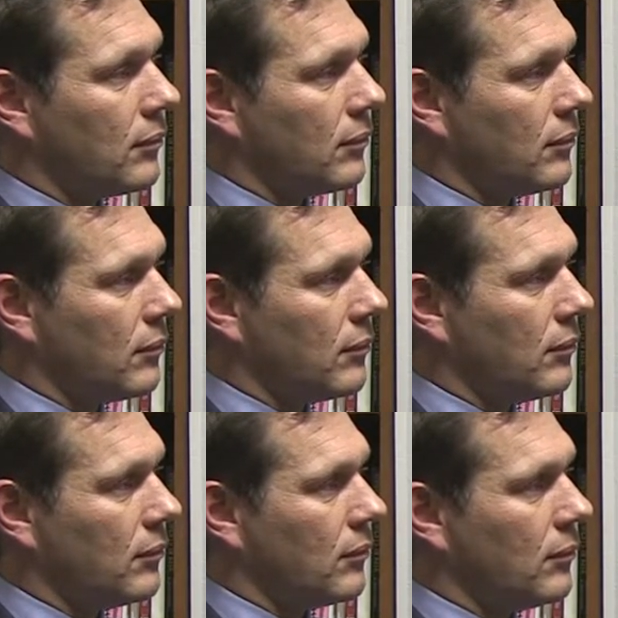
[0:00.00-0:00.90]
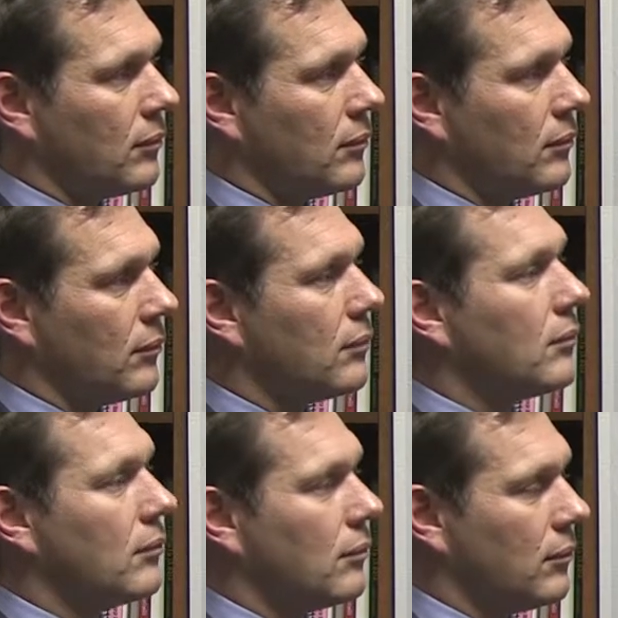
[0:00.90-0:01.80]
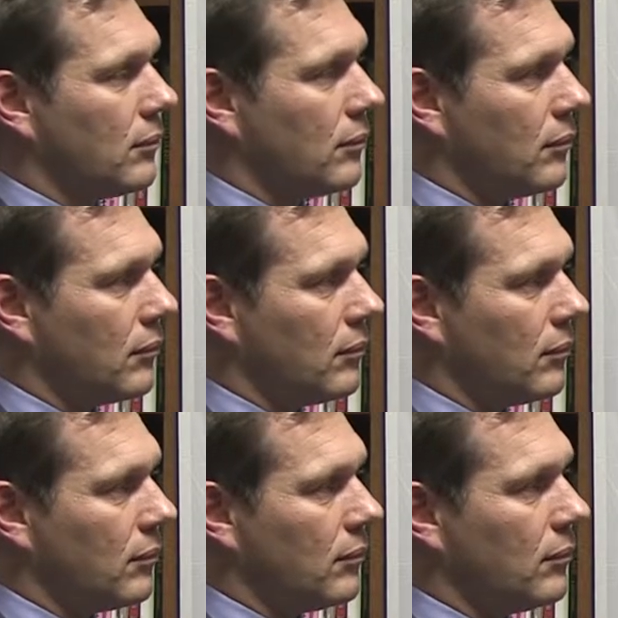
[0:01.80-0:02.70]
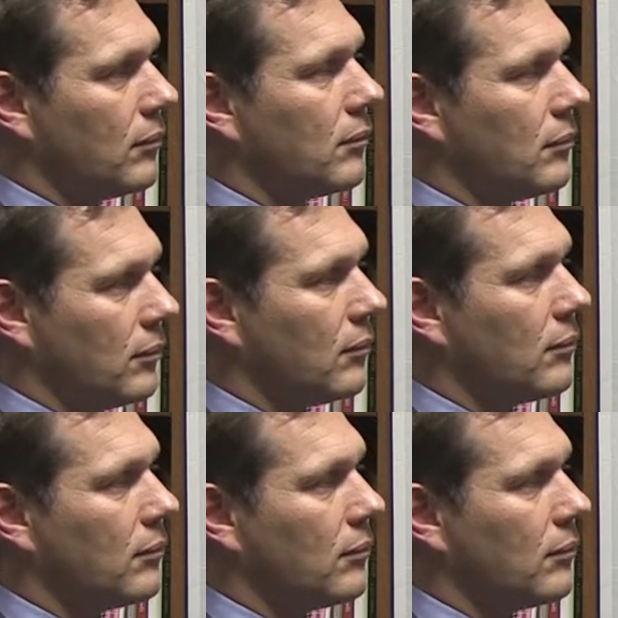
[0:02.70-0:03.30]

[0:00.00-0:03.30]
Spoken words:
No words are spoken by the person on screen.